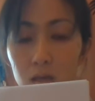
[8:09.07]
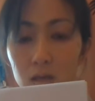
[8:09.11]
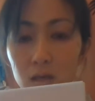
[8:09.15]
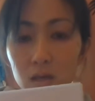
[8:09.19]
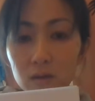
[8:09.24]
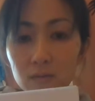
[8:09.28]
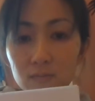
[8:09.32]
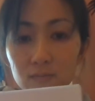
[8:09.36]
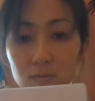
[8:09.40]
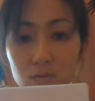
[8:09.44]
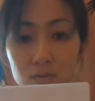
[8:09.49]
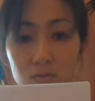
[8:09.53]

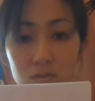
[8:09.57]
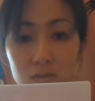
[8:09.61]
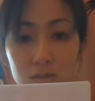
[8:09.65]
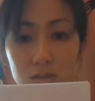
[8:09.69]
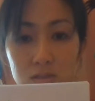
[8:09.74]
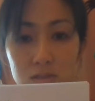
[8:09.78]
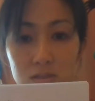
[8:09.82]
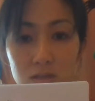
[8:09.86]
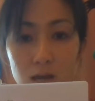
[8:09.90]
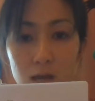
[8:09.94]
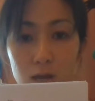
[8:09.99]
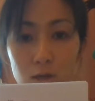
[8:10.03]
If you
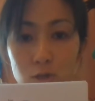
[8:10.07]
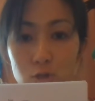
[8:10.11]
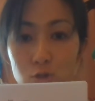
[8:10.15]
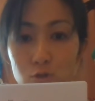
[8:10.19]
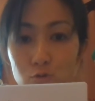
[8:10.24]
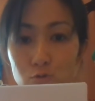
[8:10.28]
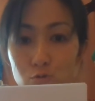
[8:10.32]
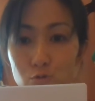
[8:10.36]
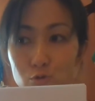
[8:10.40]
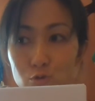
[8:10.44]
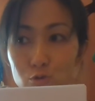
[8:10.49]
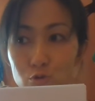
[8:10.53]
decide
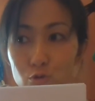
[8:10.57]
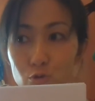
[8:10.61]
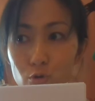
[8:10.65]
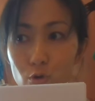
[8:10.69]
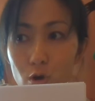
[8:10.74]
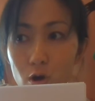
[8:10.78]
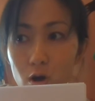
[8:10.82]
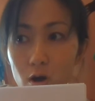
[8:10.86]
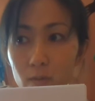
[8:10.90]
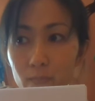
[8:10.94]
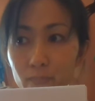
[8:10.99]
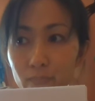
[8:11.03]
to
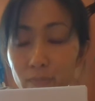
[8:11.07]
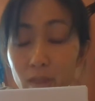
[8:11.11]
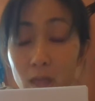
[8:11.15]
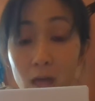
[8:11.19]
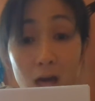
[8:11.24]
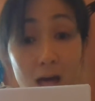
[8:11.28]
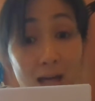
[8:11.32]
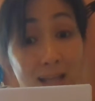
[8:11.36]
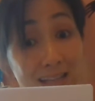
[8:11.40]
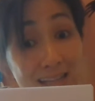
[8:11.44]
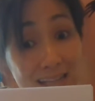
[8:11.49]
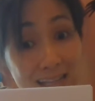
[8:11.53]
draw
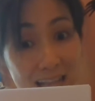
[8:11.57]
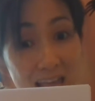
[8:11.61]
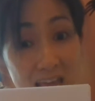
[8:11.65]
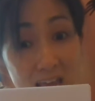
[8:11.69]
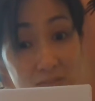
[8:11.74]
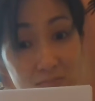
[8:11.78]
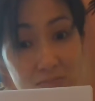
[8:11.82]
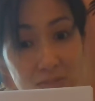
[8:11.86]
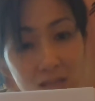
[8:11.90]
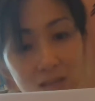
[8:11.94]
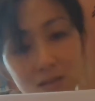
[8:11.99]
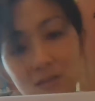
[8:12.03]
a
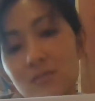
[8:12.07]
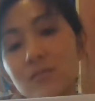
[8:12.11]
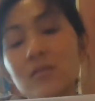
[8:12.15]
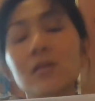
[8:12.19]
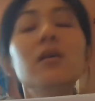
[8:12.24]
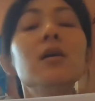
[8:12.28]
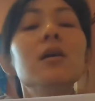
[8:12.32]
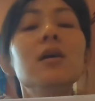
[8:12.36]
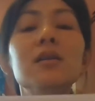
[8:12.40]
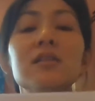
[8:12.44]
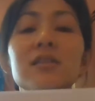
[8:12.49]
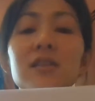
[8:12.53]
lemon,
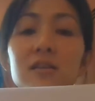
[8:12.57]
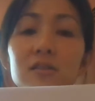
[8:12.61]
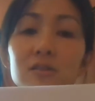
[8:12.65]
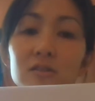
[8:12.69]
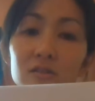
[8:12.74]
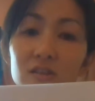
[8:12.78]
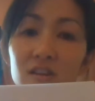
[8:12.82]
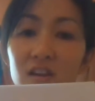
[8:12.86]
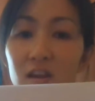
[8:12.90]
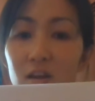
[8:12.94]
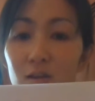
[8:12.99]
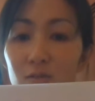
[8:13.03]
then
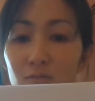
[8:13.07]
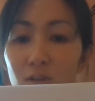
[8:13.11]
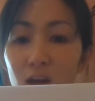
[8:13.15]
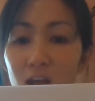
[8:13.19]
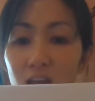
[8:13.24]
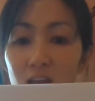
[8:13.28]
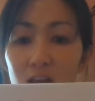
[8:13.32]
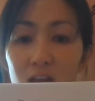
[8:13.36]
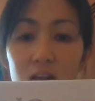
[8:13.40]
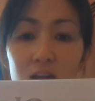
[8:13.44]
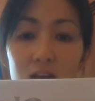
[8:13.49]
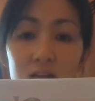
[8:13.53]
you can
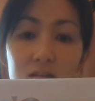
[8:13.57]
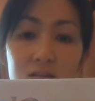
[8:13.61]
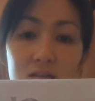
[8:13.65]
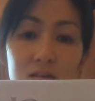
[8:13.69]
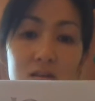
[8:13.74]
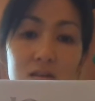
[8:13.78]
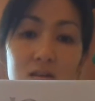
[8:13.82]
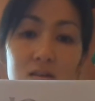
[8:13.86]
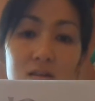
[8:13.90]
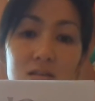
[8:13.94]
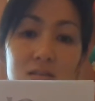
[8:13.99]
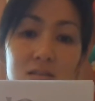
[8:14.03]
write
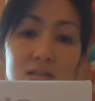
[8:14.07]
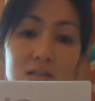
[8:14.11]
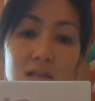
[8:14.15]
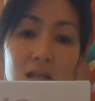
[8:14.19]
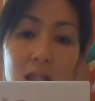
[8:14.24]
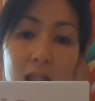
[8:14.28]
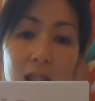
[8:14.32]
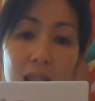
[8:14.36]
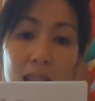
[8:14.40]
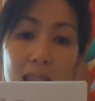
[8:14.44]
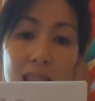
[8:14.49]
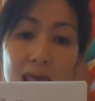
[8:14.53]
this
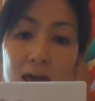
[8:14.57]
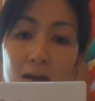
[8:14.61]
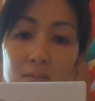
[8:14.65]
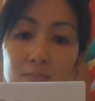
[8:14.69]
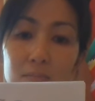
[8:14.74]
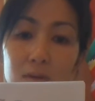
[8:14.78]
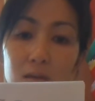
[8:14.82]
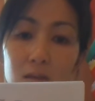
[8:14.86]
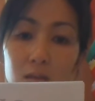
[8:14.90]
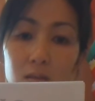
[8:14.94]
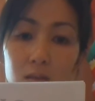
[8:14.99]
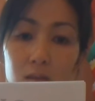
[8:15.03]

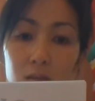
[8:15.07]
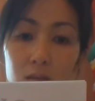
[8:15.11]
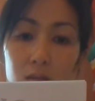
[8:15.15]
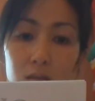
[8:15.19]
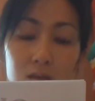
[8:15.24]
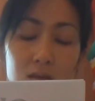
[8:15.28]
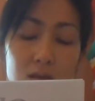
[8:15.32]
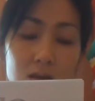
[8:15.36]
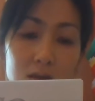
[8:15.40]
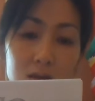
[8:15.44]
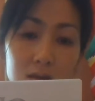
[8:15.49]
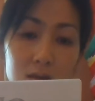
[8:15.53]
lemon
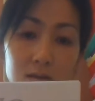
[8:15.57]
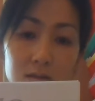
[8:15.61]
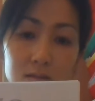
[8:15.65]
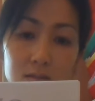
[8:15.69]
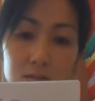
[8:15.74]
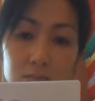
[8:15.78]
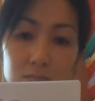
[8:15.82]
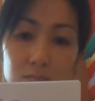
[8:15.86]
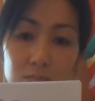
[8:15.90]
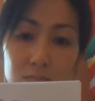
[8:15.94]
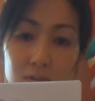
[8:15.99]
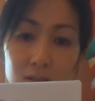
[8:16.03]

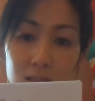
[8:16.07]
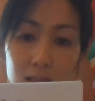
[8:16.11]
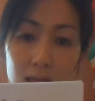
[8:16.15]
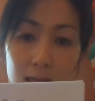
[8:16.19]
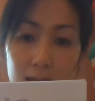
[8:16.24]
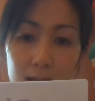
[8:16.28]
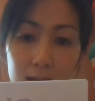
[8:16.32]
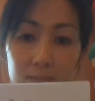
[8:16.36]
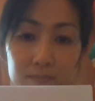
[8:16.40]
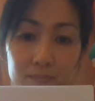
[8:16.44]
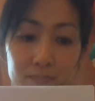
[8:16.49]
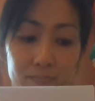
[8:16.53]
is black.